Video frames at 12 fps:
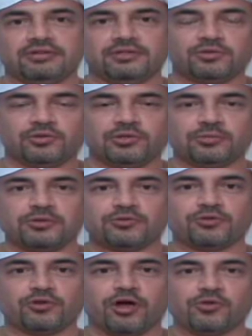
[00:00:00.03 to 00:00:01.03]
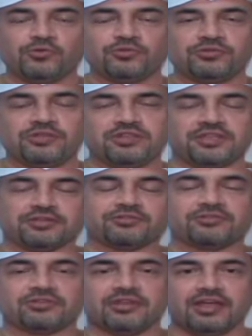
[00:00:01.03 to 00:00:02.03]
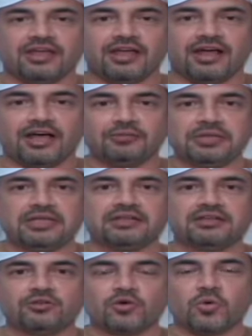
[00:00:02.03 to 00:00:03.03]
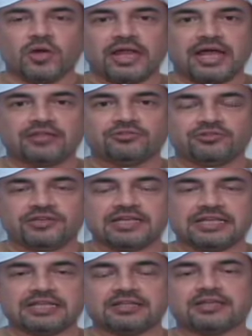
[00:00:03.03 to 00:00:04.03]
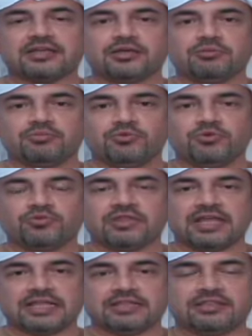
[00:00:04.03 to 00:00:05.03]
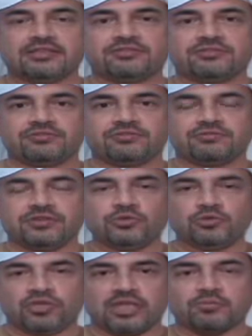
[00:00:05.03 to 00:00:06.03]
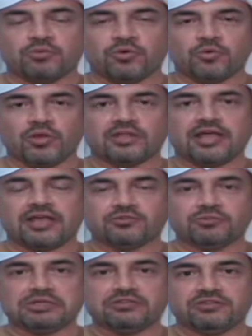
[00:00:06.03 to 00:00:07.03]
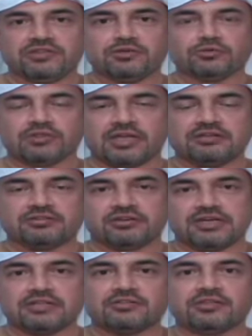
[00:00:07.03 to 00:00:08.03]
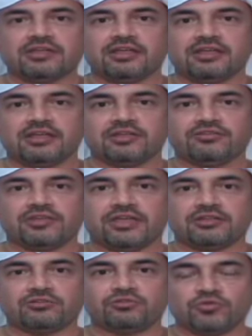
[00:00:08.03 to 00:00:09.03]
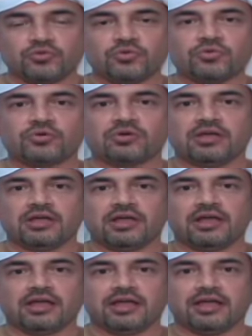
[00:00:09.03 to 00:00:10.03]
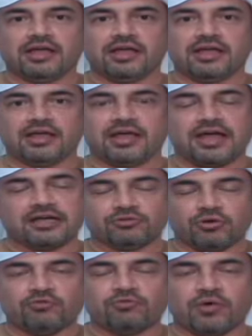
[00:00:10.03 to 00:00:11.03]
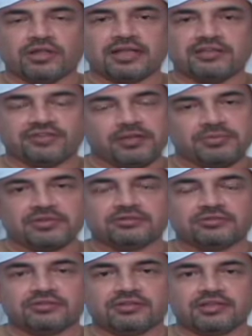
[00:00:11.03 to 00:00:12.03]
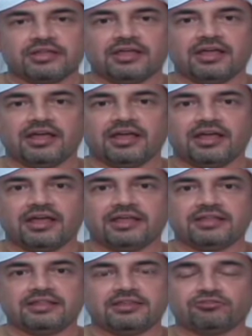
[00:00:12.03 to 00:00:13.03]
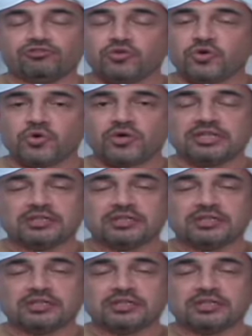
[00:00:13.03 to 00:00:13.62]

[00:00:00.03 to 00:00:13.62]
It all depends on how you see things. I mean, no one has really proved that this videotape or what has been seen on the internet is a true uh, act of what has happened. Uh, there is no